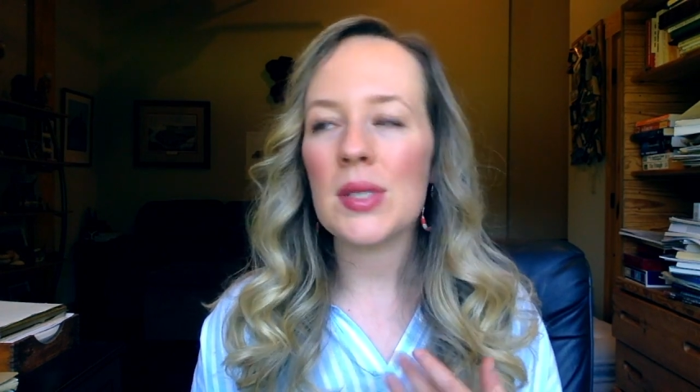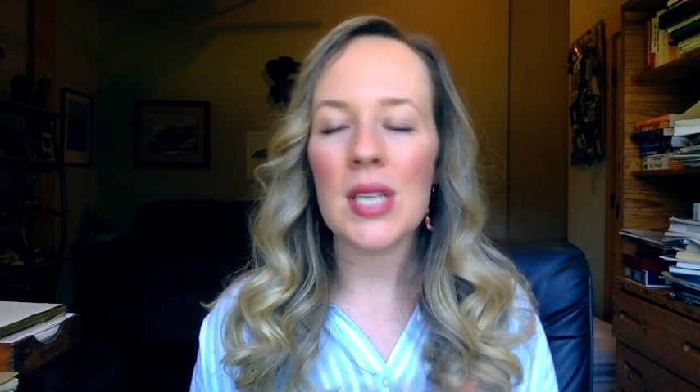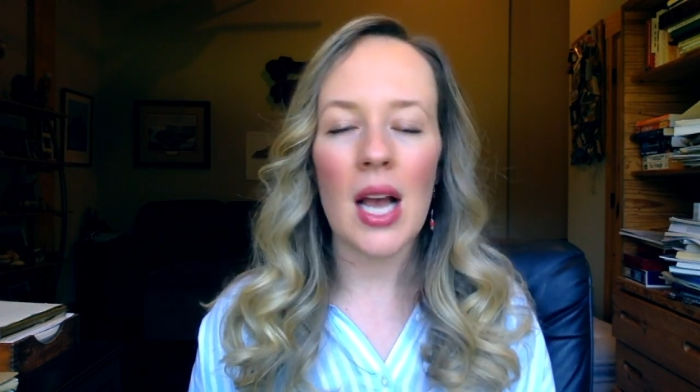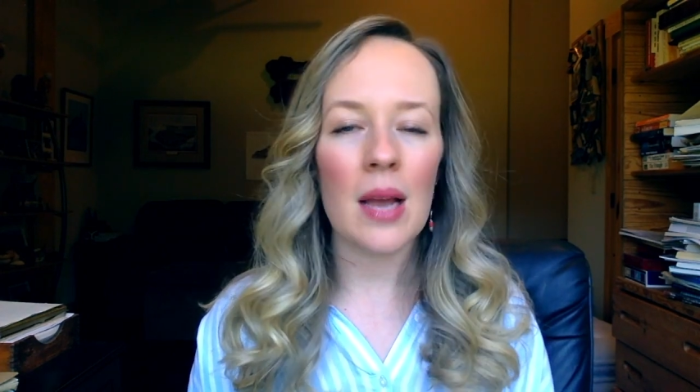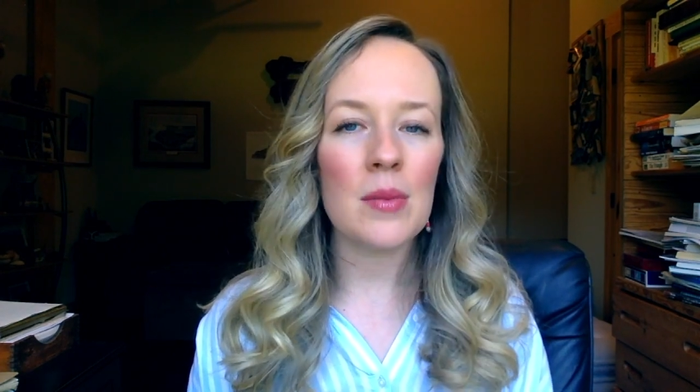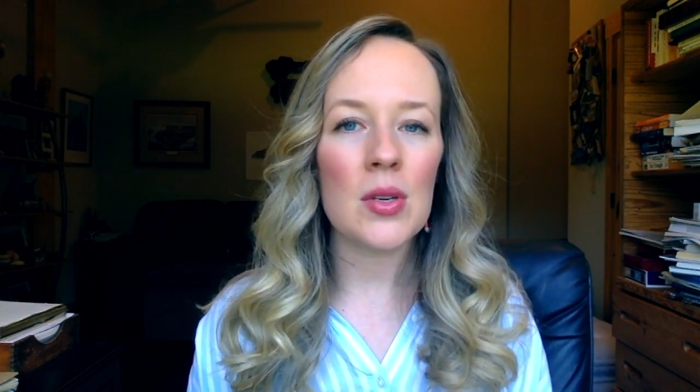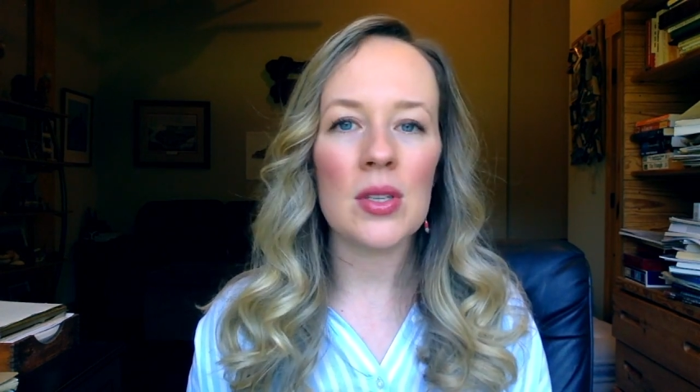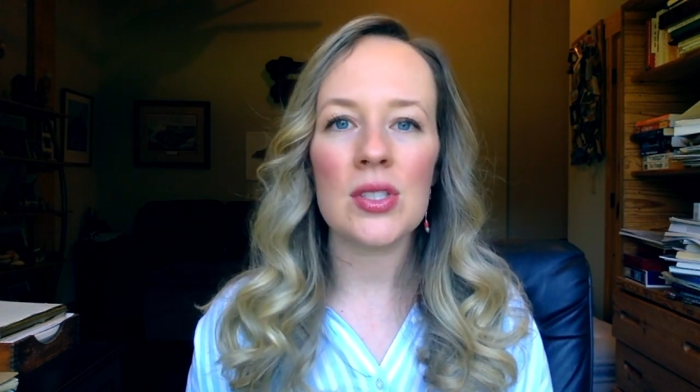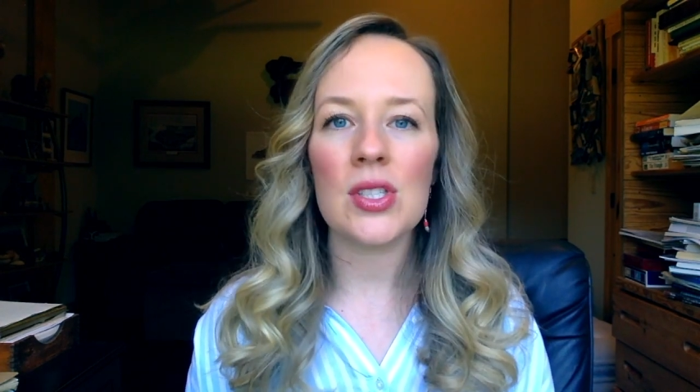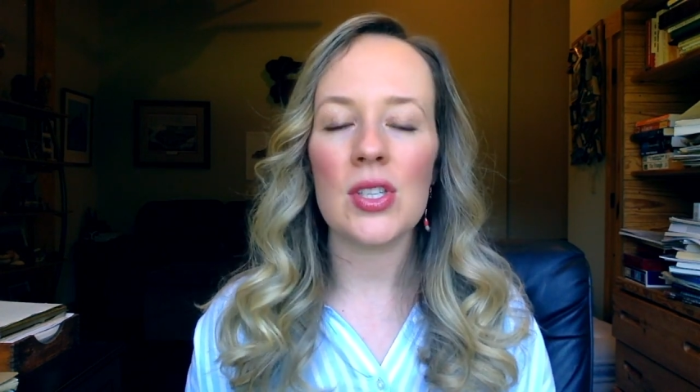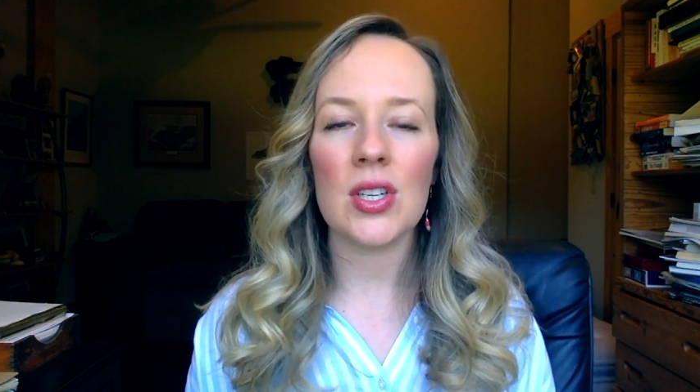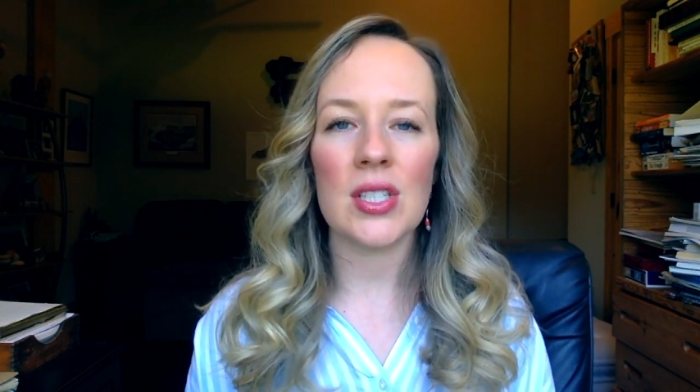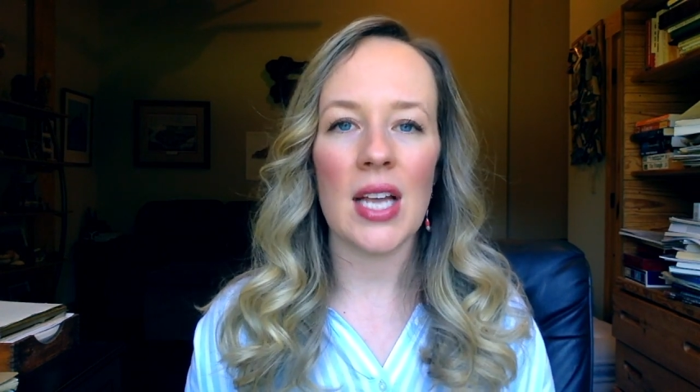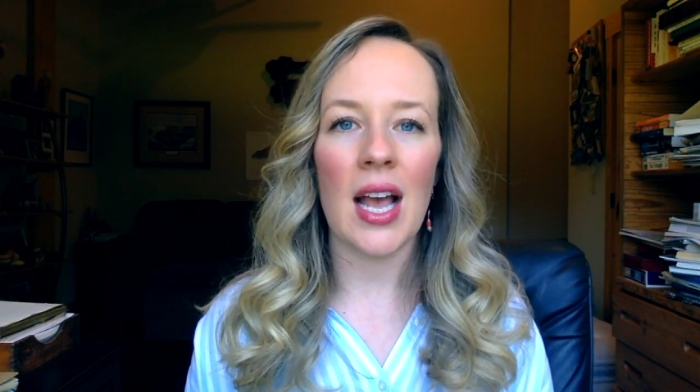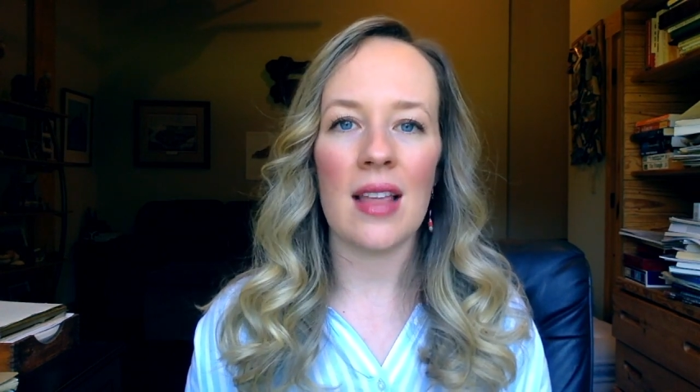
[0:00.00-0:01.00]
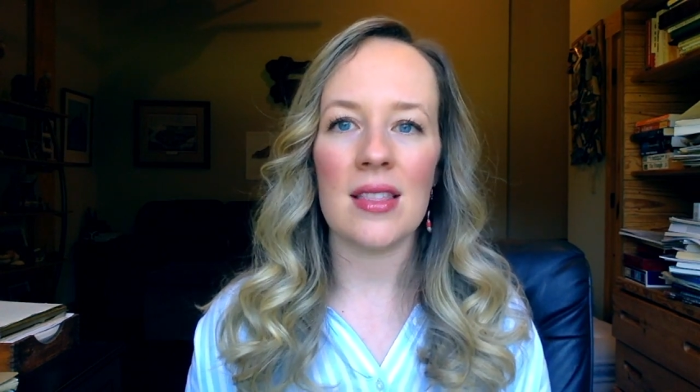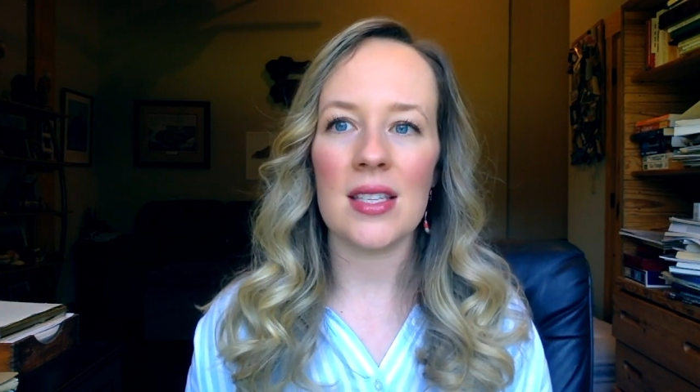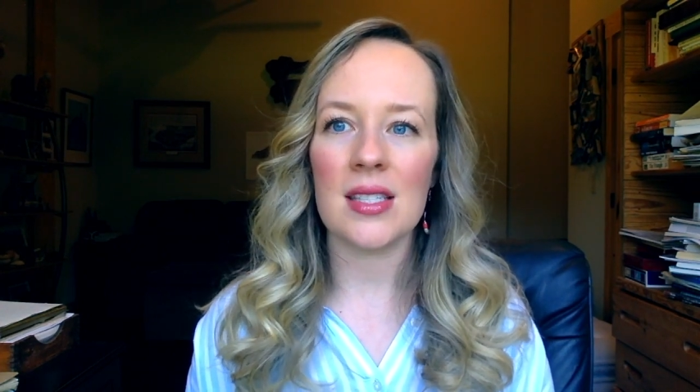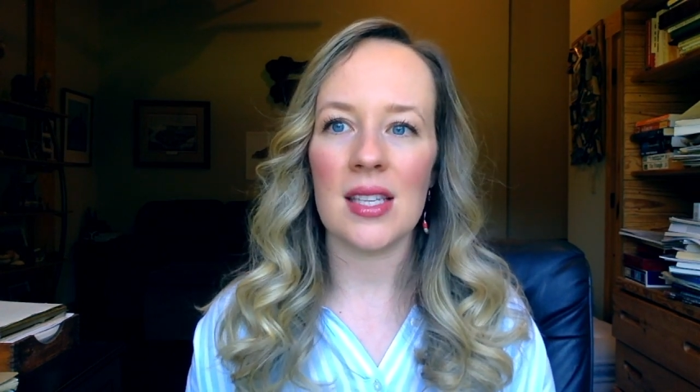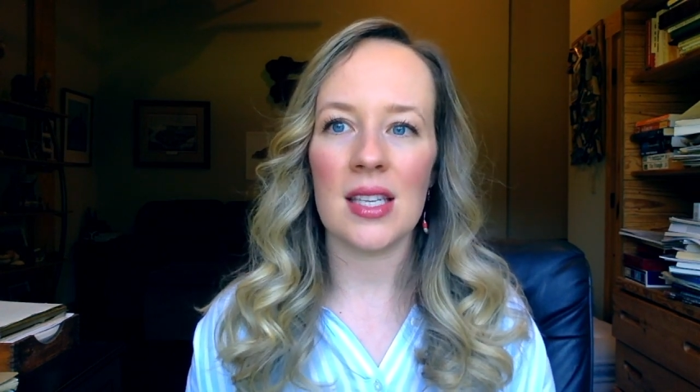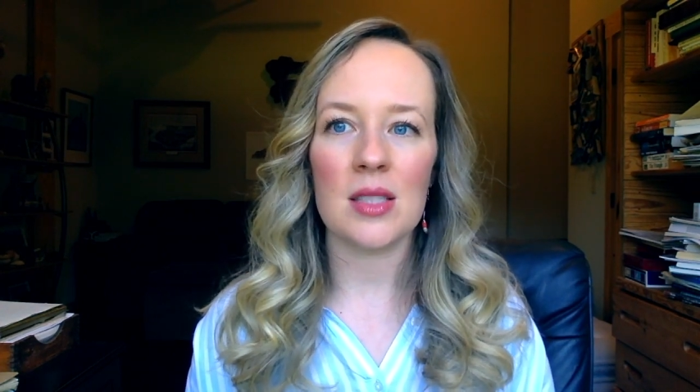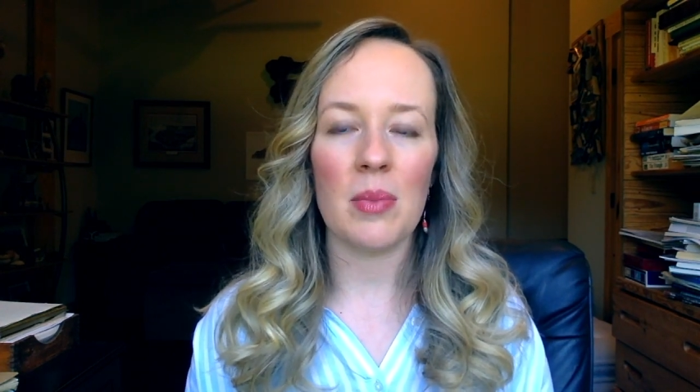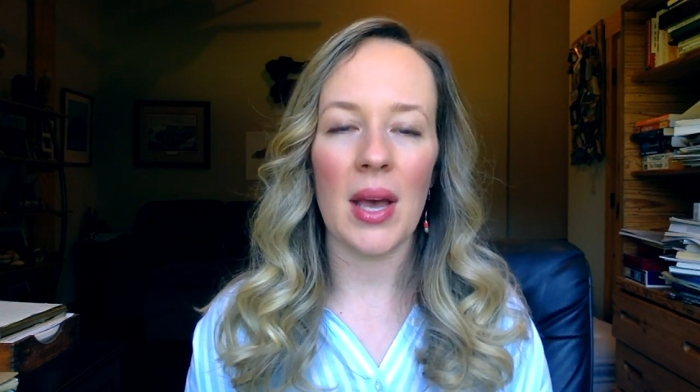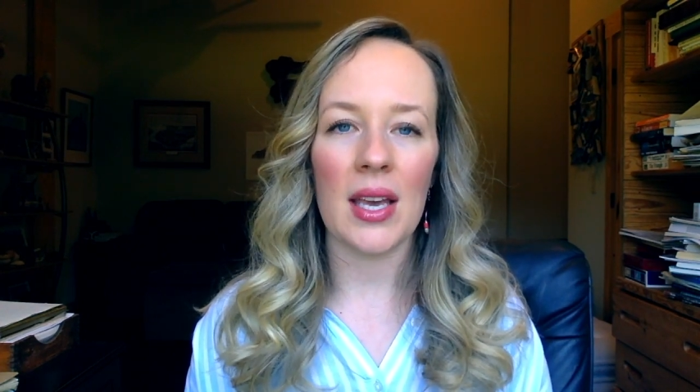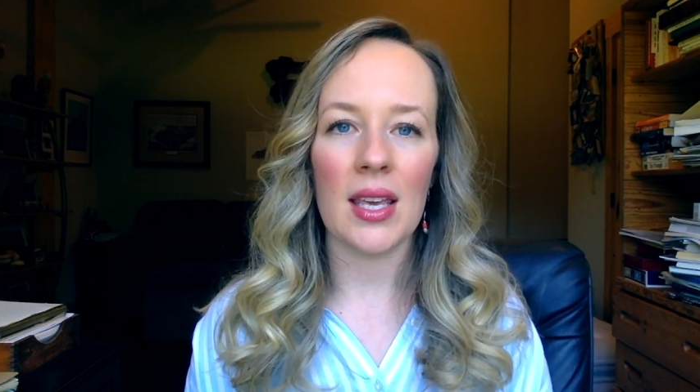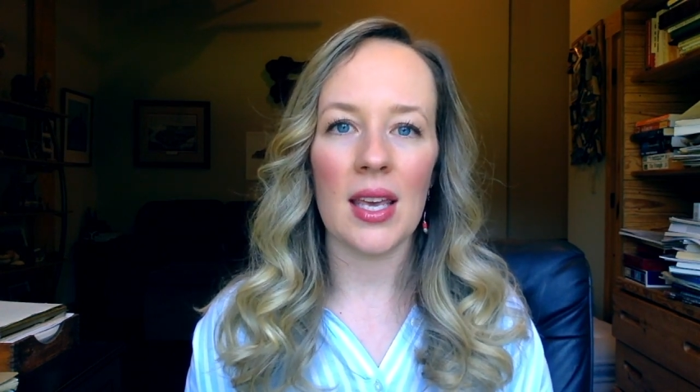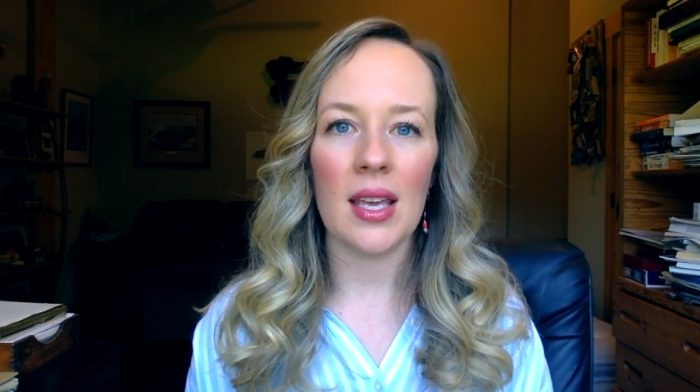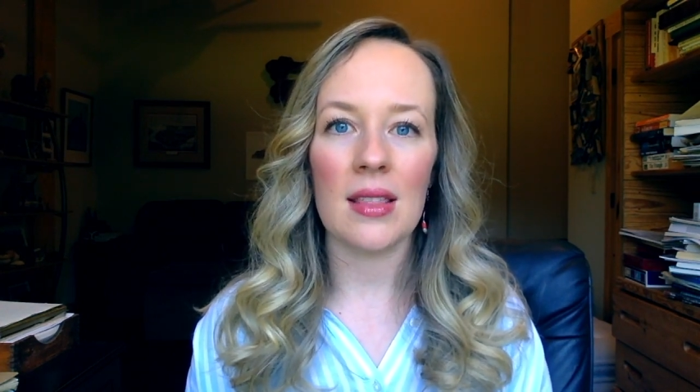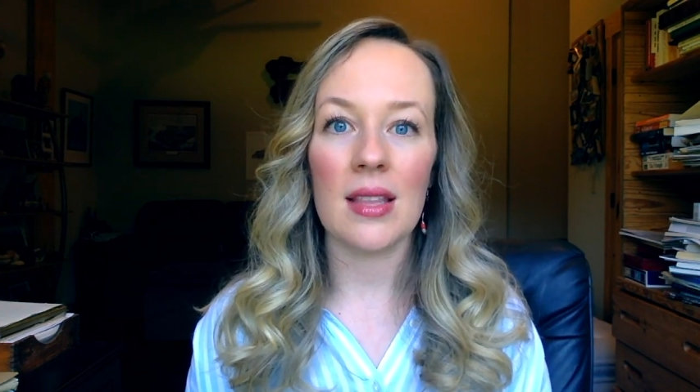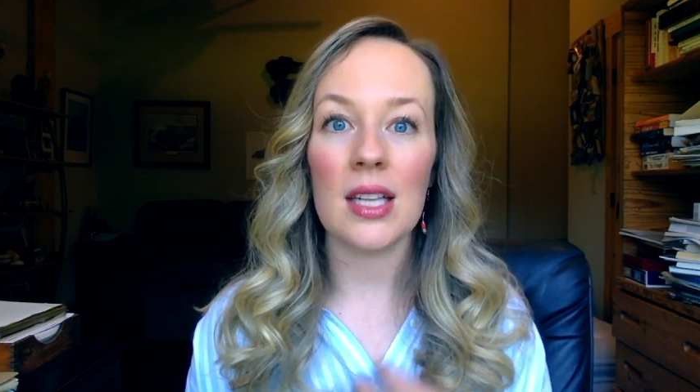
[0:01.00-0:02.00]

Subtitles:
time you can start to add these things back in.